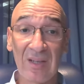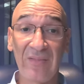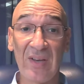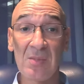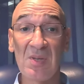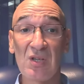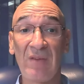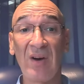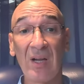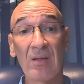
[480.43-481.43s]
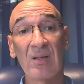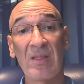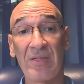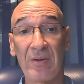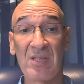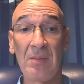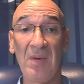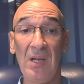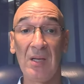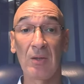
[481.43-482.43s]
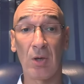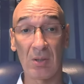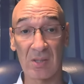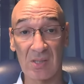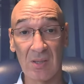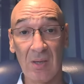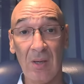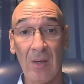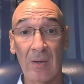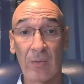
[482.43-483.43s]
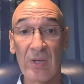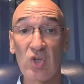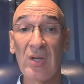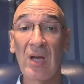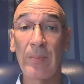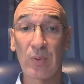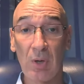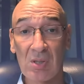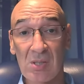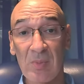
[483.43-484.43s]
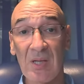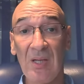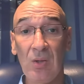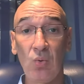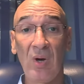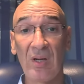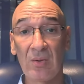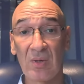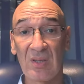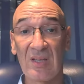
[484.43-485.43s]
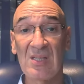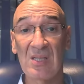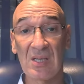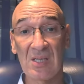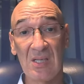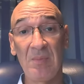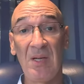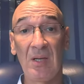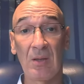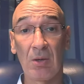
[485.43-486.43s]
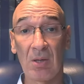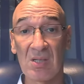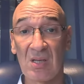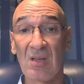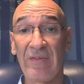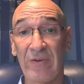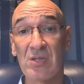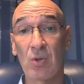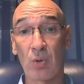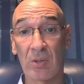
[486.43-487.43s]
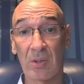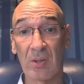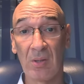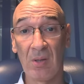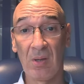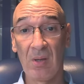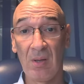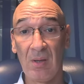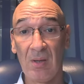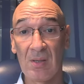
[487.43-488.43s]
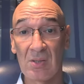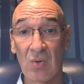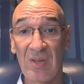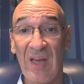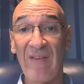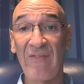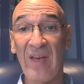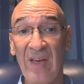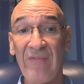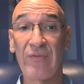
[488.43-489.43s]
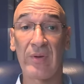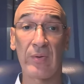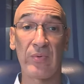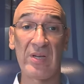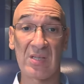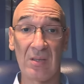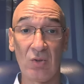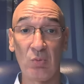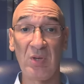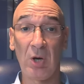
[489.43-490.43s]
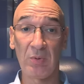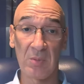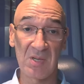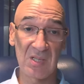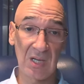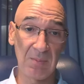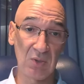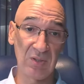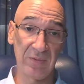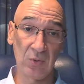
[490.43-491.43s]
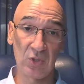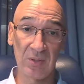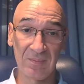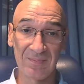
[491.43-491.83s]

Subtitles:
investments of $130 million, reaching approximately $260 million in the first quarter. So they have every reason to be optimistic about the future.